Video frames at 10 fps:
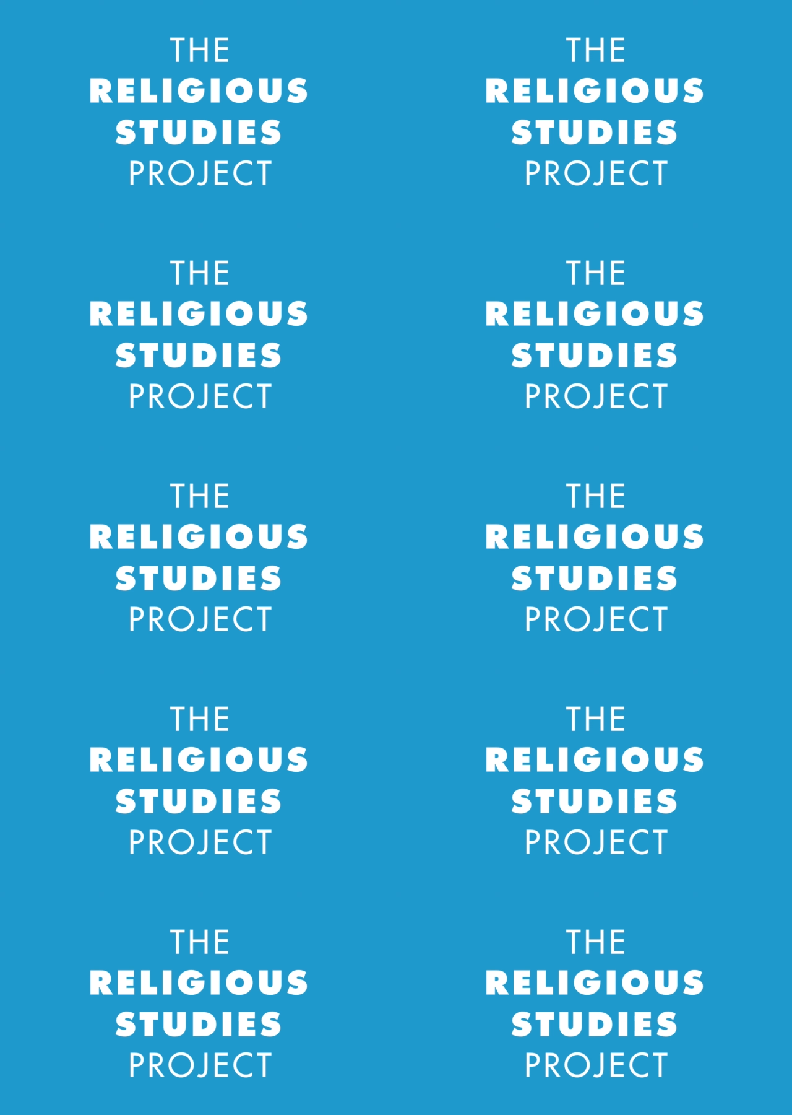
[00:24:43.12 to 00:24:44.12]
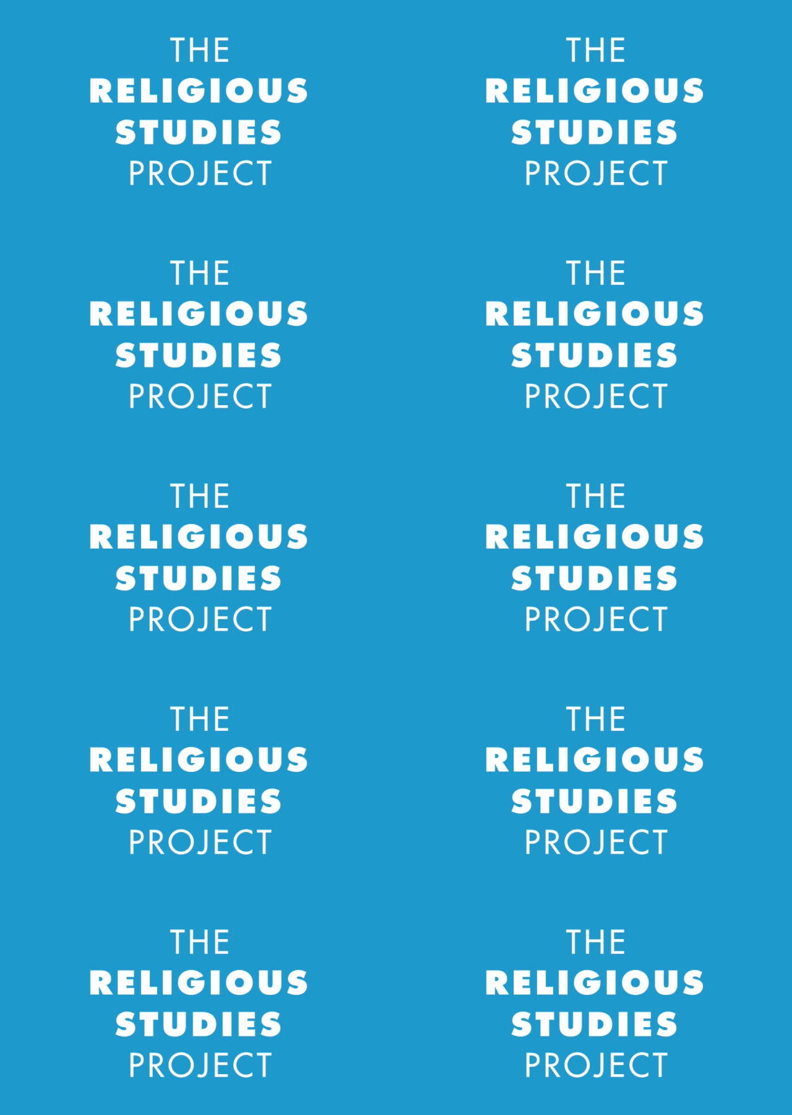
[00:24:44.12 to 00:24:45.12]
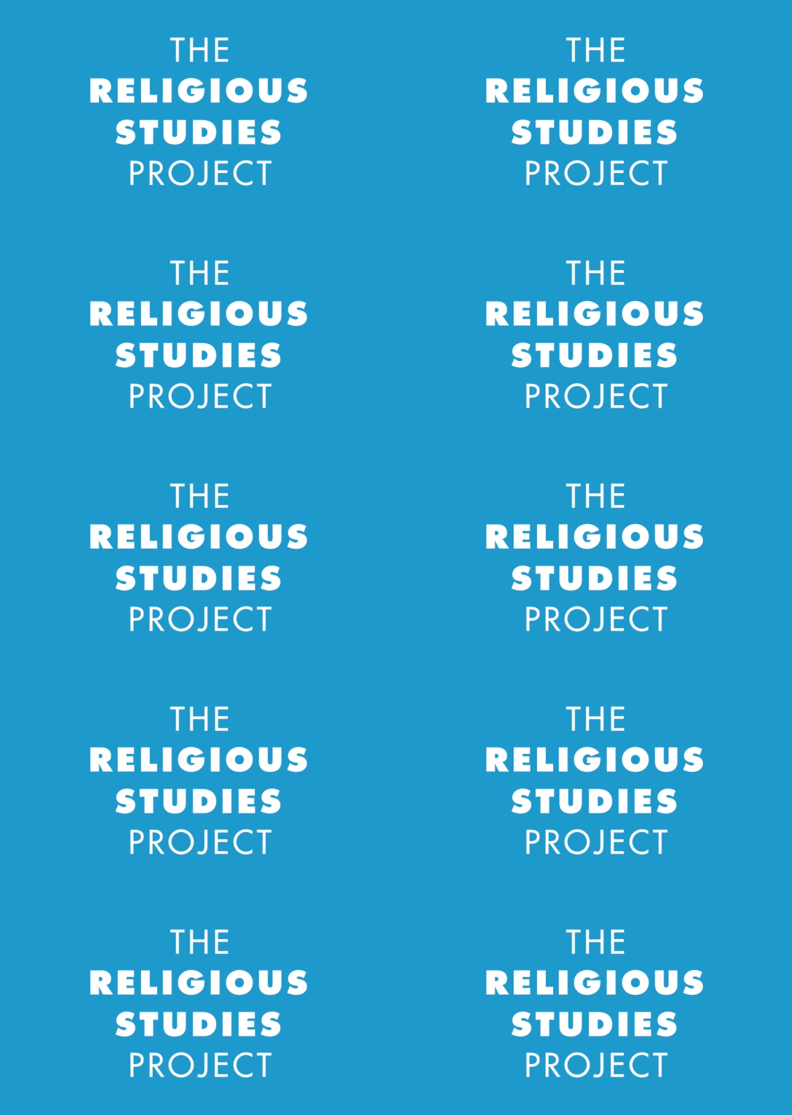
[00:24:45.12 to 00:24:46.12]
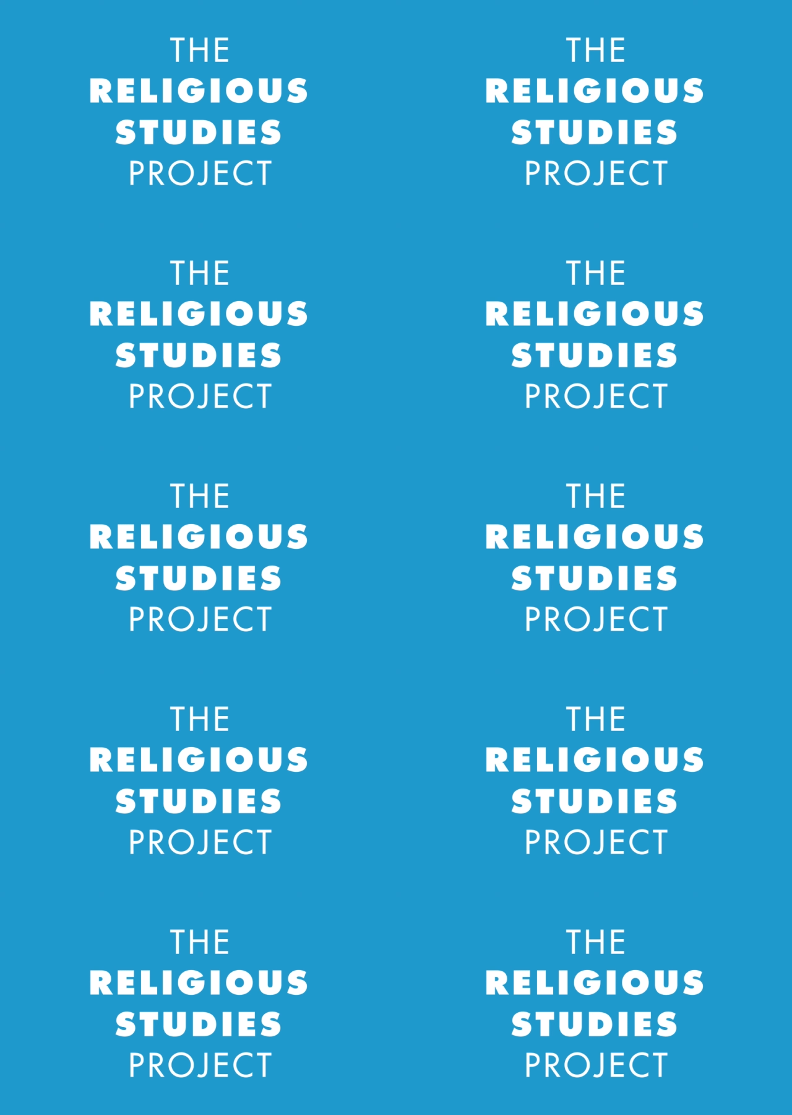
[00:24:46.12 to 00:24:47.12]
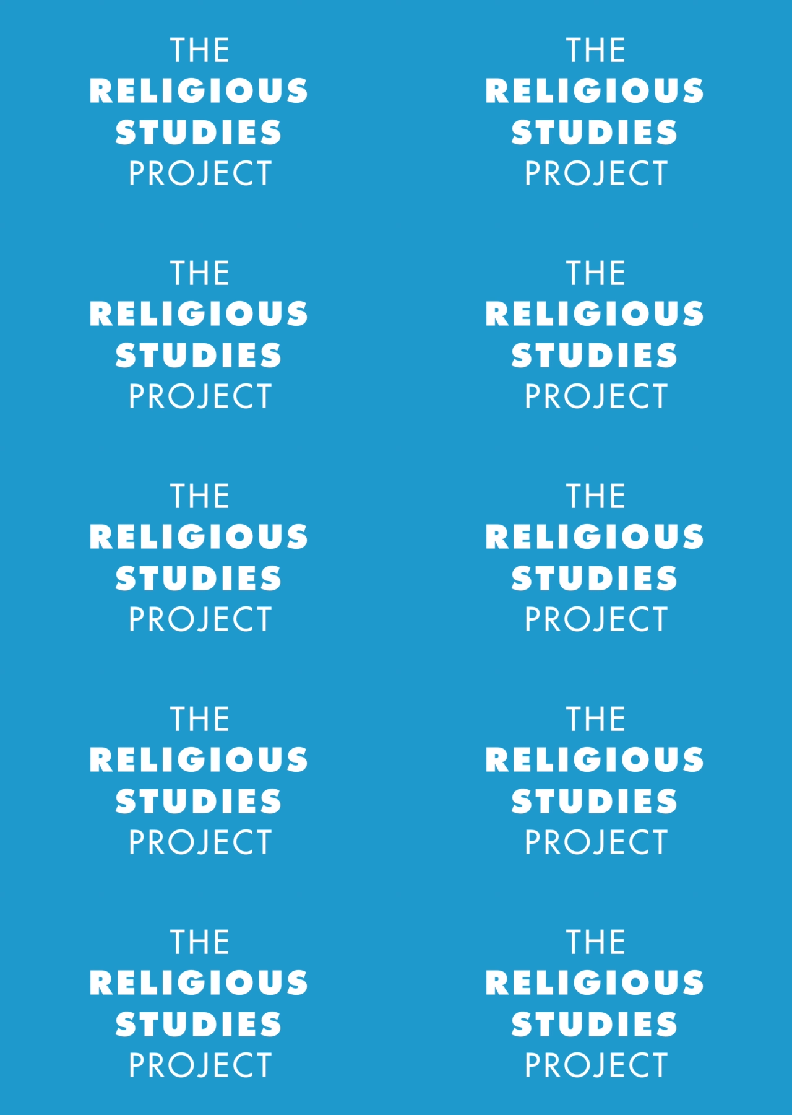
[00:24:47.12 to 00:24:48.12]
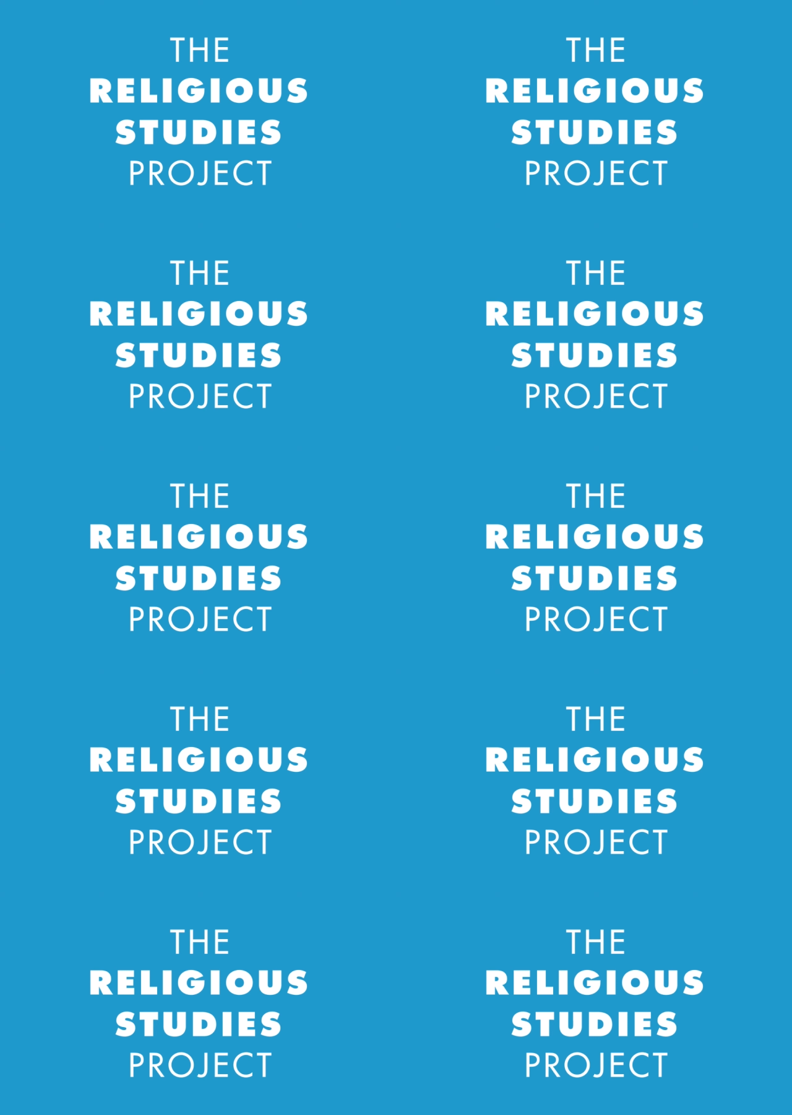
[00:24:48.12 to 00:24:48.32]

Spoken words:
Nobody's mouth can be seen.